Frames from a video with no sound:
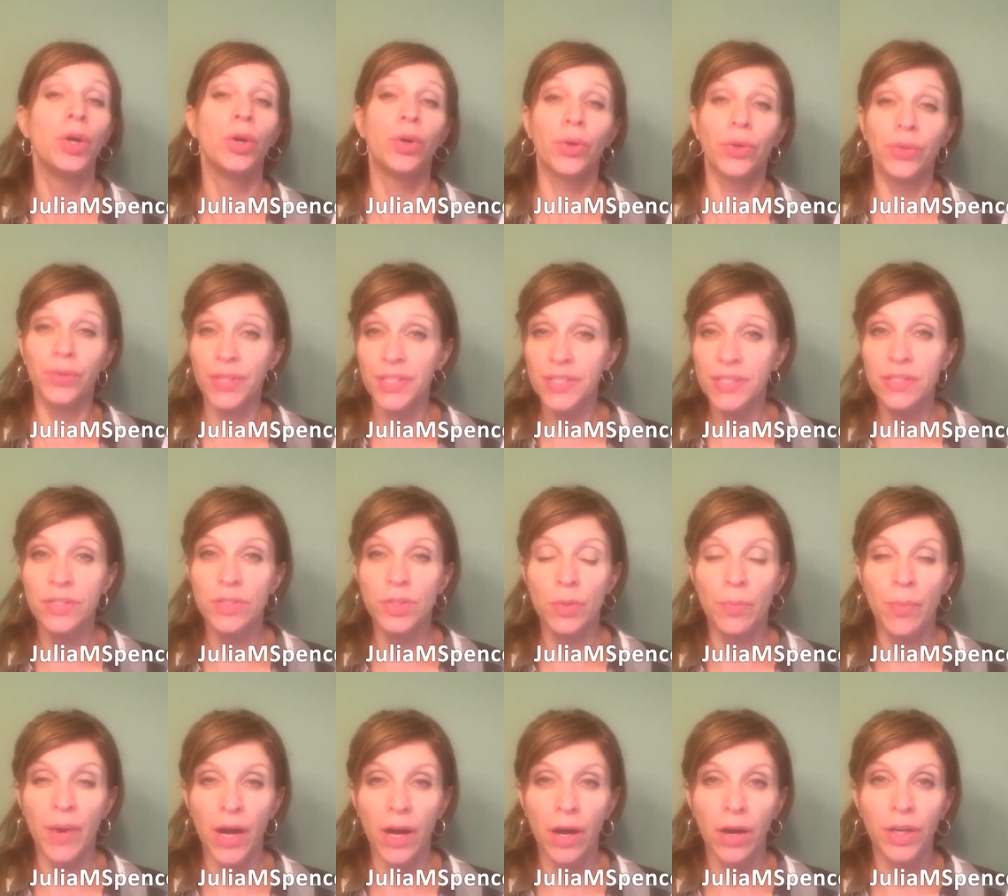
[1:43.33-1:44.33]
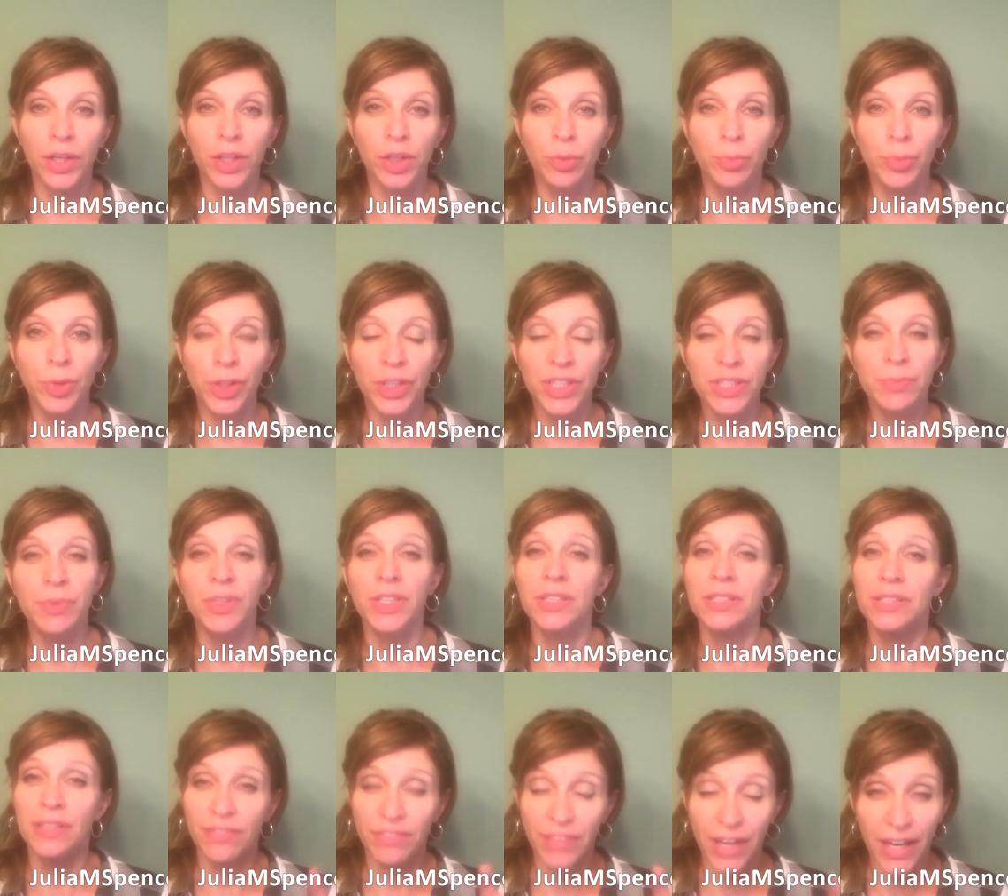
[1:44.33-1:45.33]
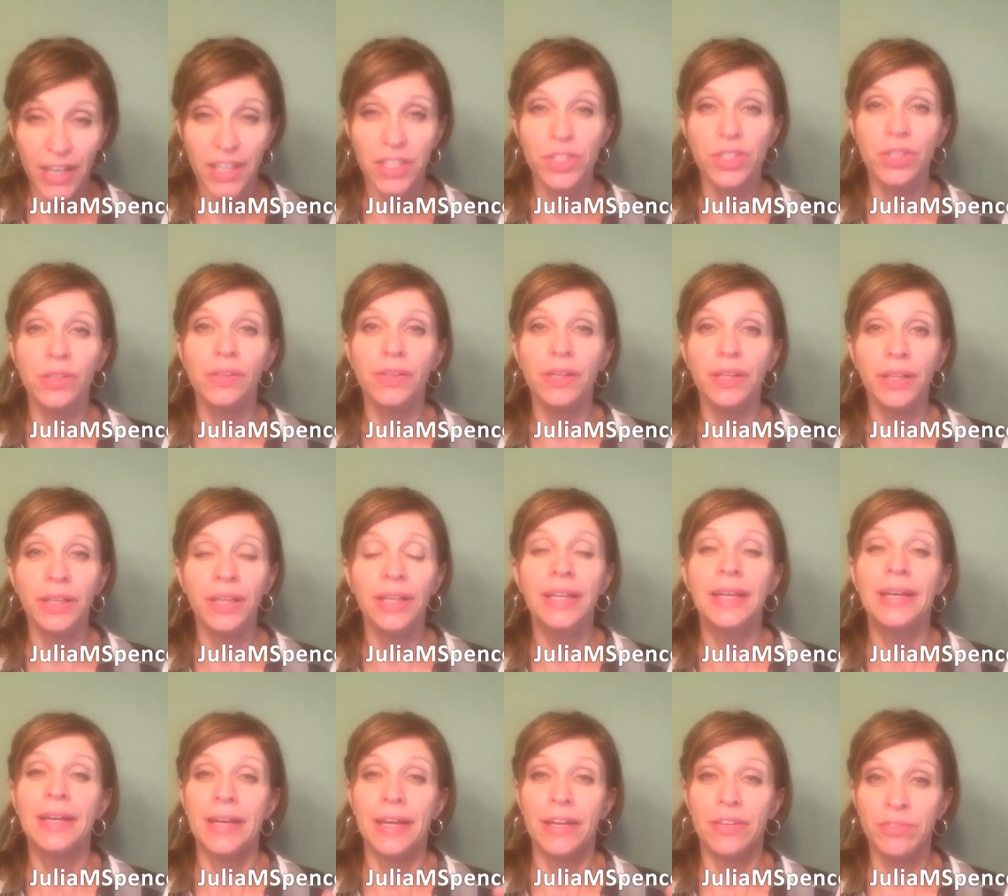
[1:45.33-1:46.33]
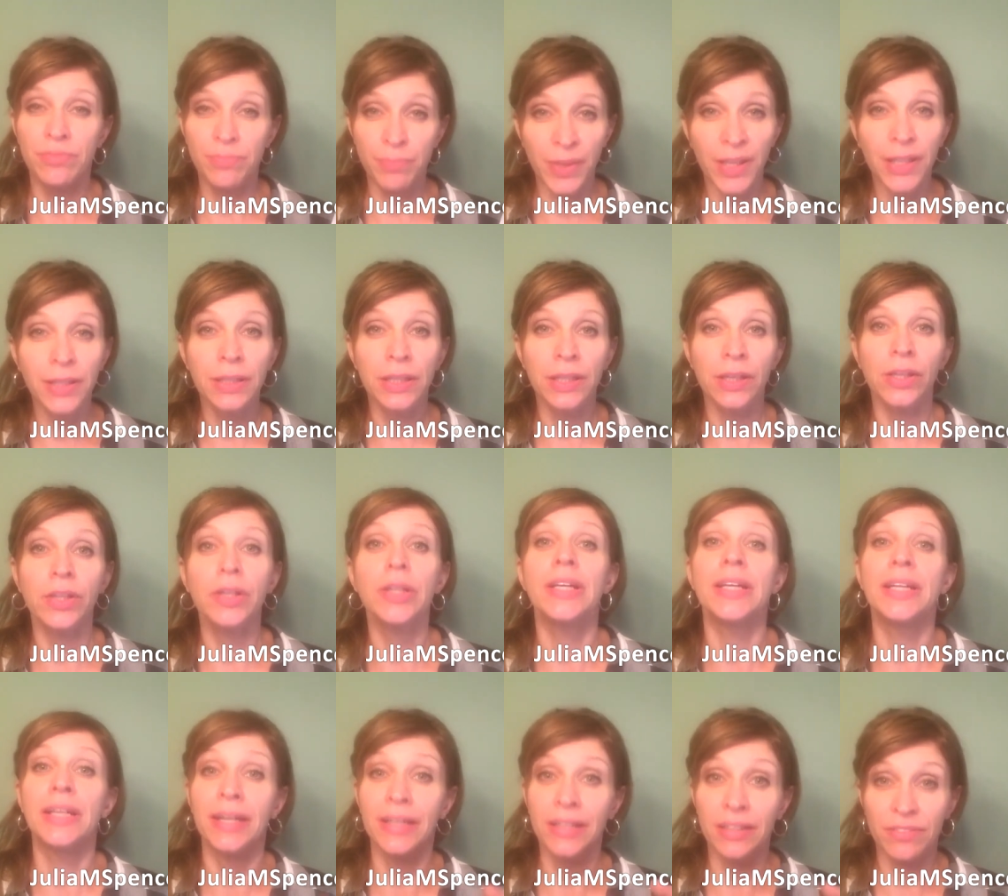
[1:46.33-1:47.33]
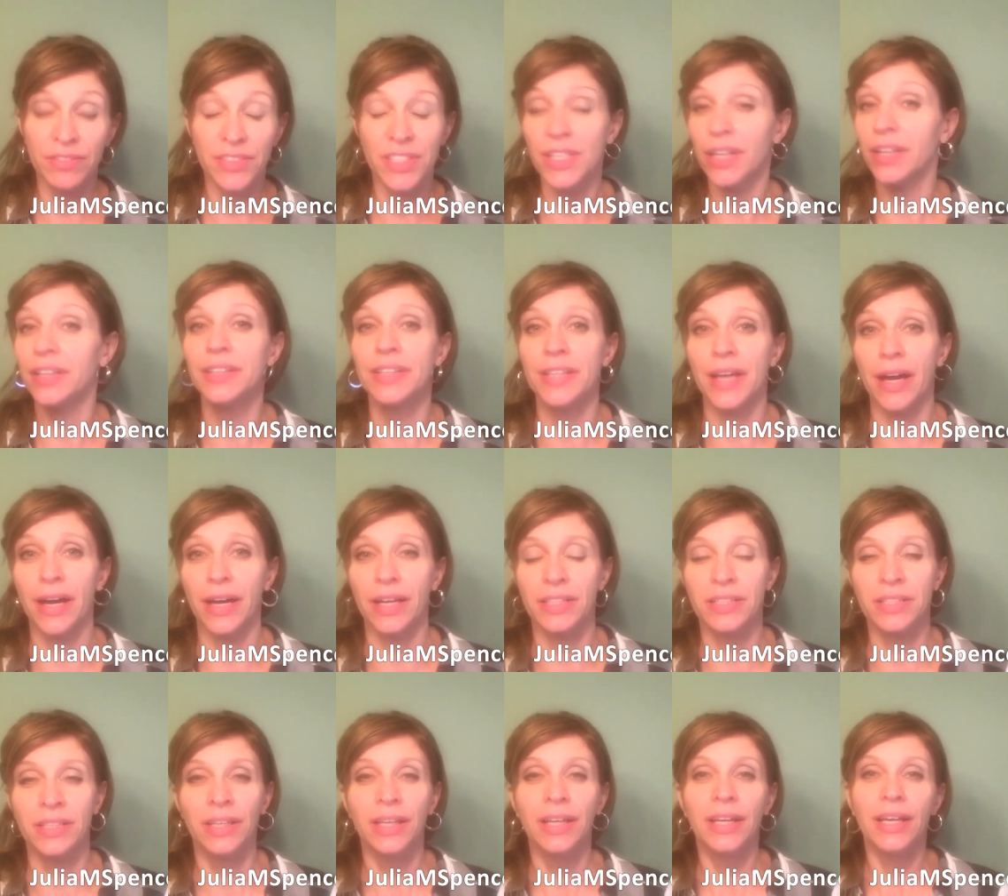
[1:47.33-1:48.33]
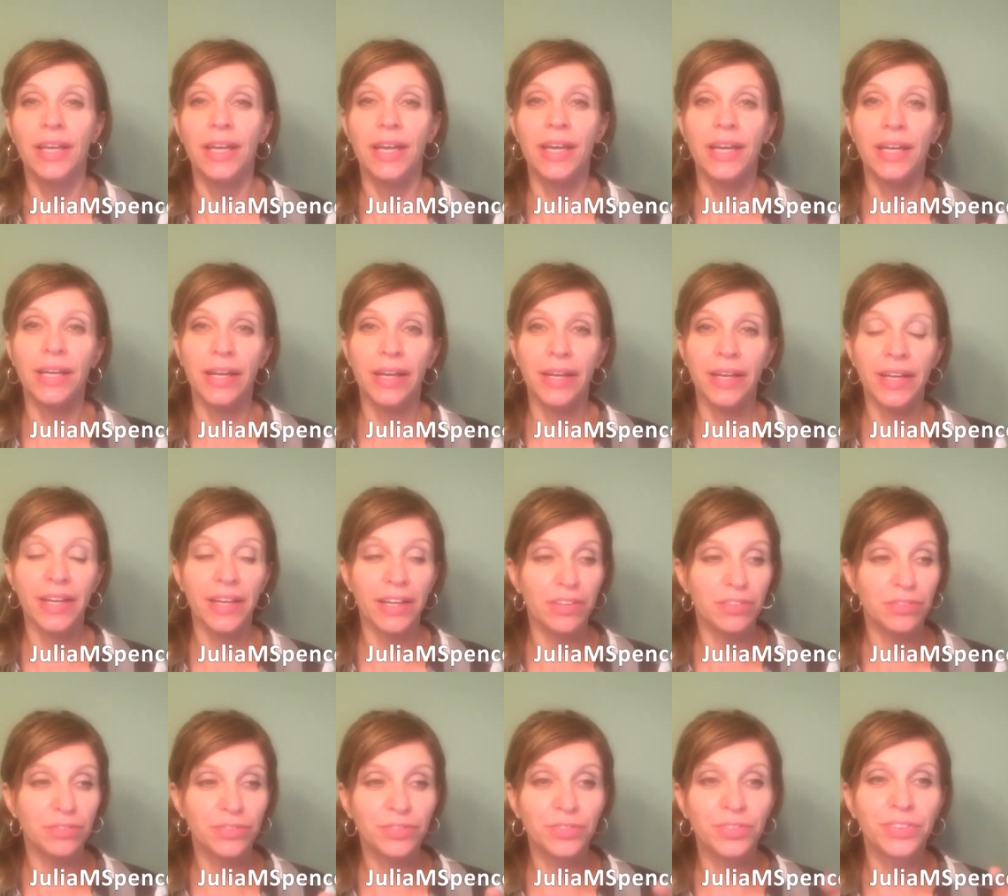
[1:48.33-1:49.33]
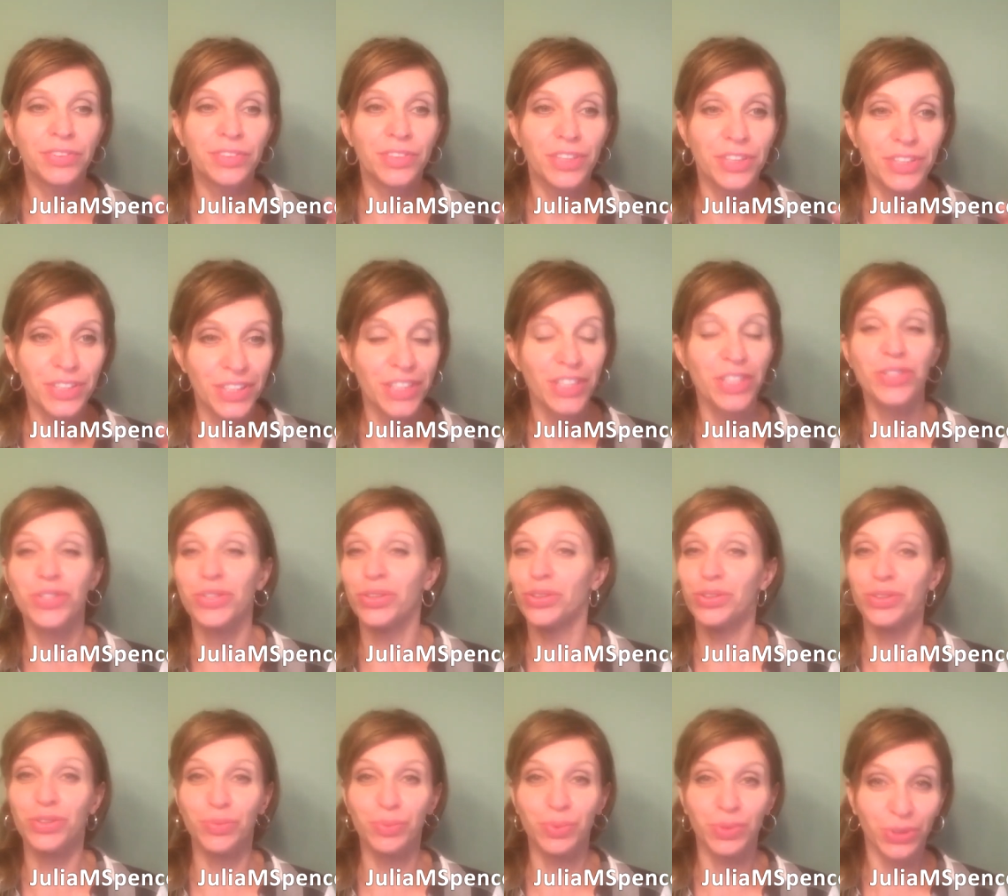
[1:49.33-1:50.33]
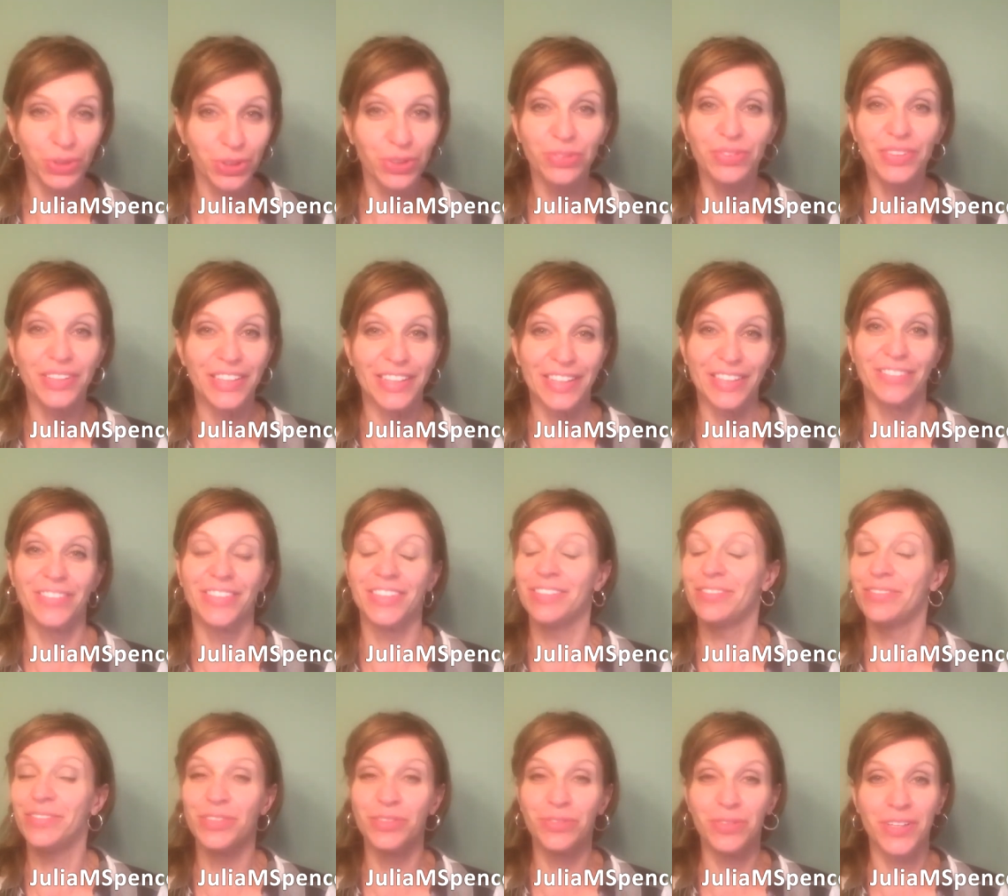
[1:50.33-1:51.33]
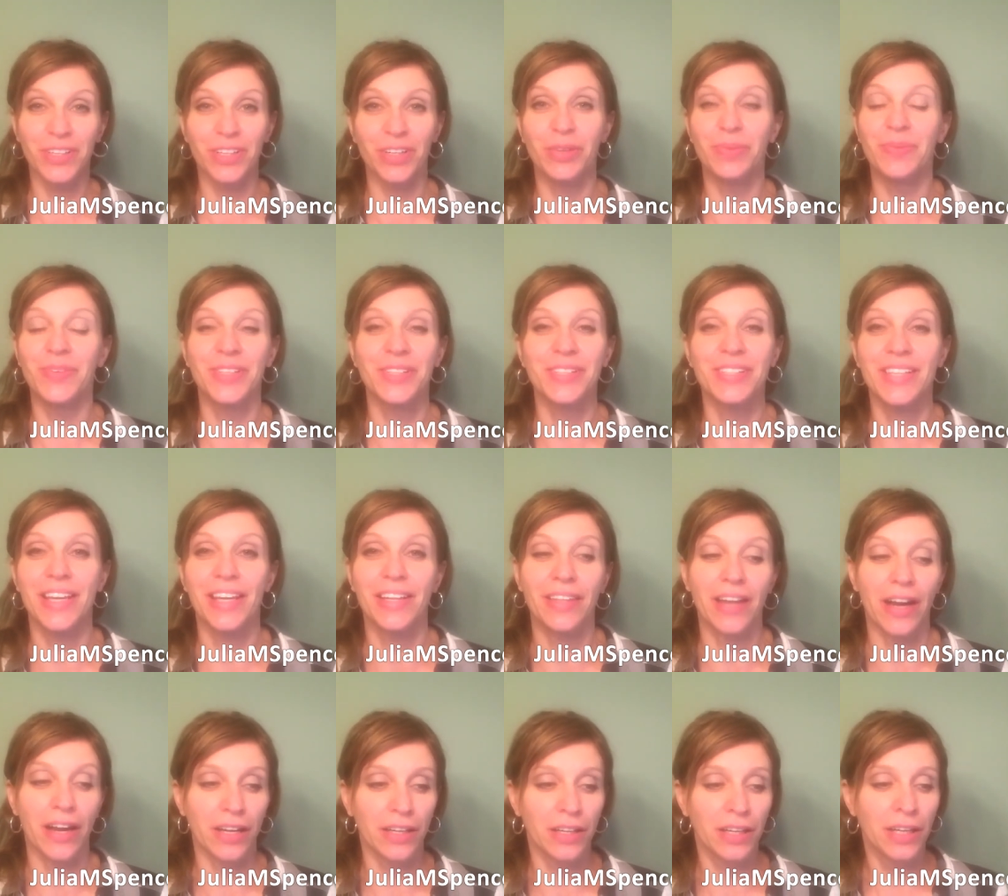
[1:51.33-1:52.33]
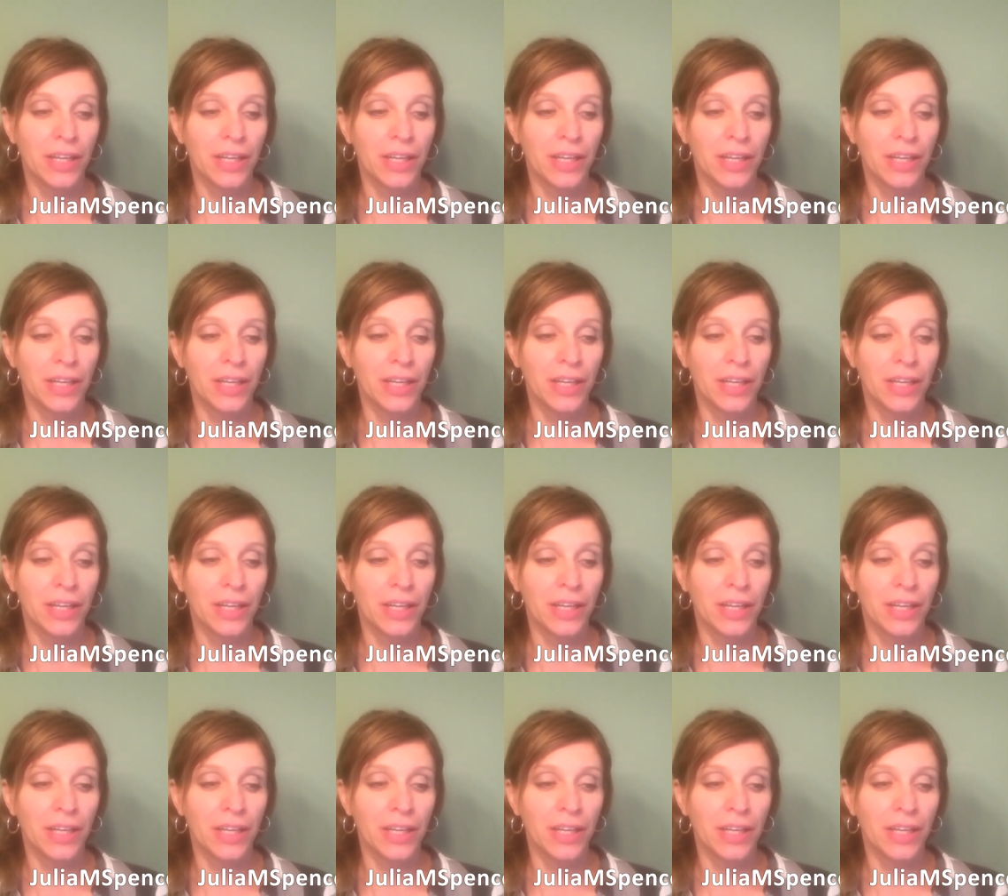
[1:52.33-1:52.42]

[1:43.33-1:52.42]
or listen to my audiobooks because I've actually have been there and I have done that. And I have the t-shirt to prove it even if you want to almost say that.